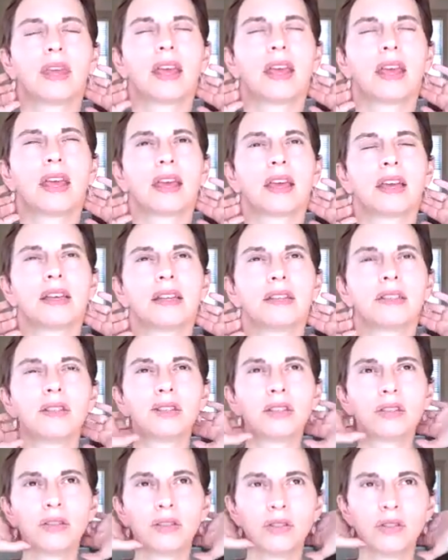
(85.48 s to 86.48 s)
and
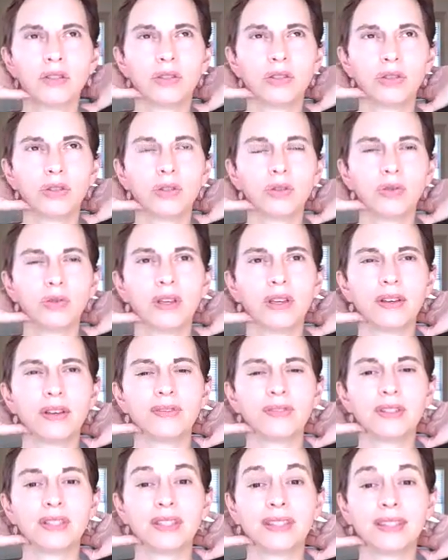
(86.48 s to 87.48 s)
to
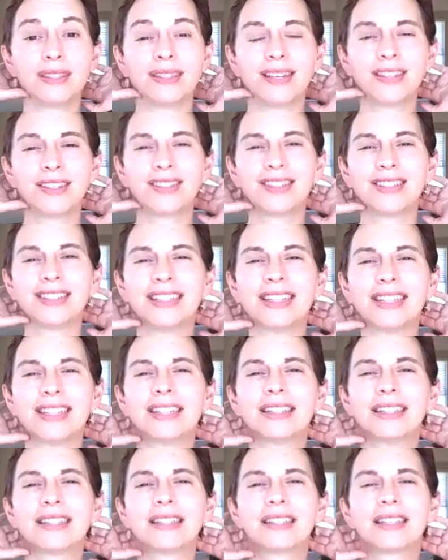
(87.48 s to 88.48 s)
give sensation to
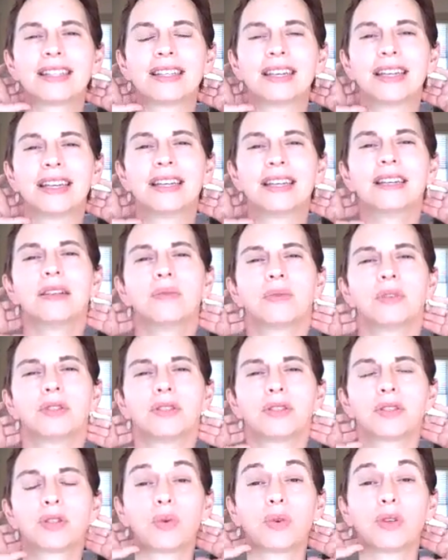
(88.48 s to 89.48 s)
the skin, which
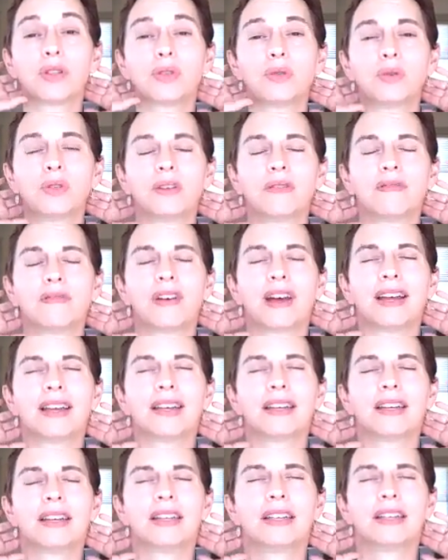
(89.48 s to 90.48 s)
is going to
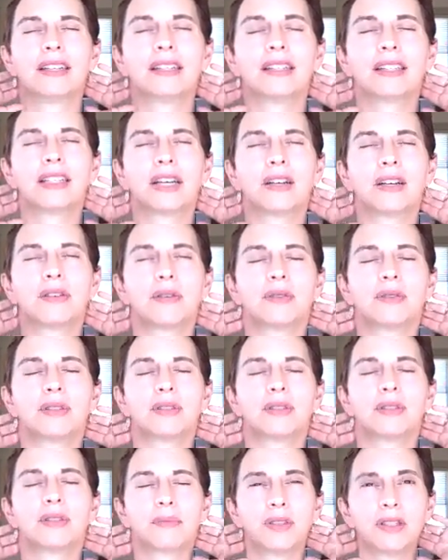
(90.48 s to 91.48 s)
invite
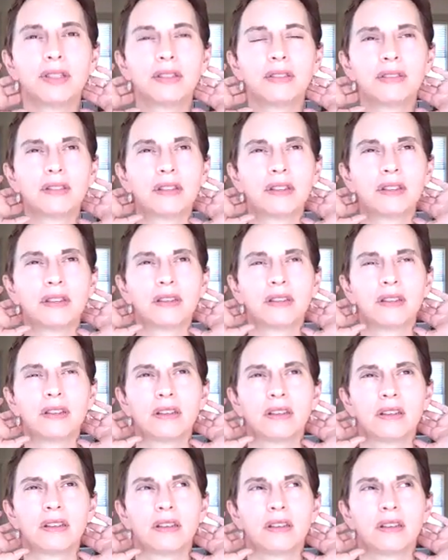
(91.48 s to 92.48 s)
interoception.
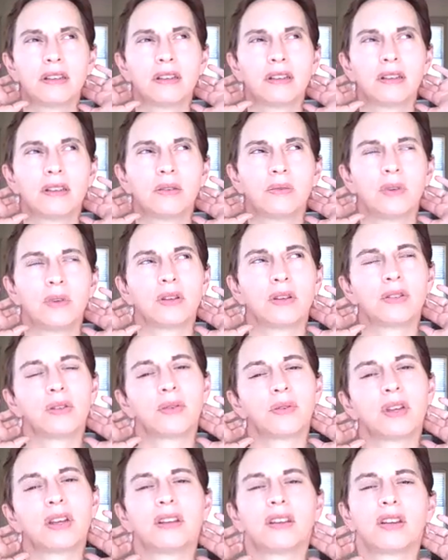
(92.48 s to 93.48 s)
We
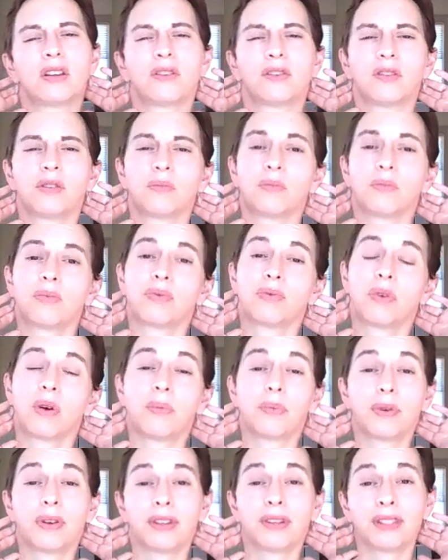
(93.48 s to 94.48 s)
also get a little
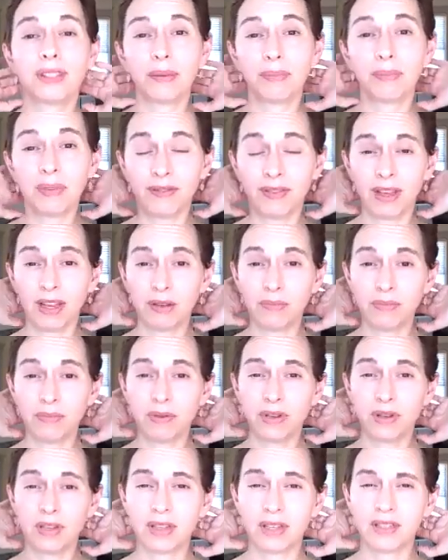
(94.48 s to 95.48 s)
proprioceptive
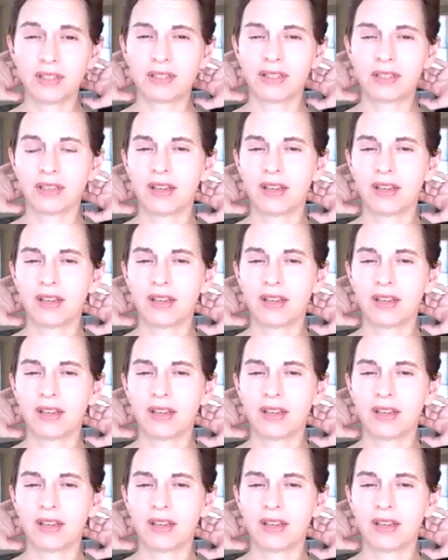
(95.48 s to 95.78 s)
input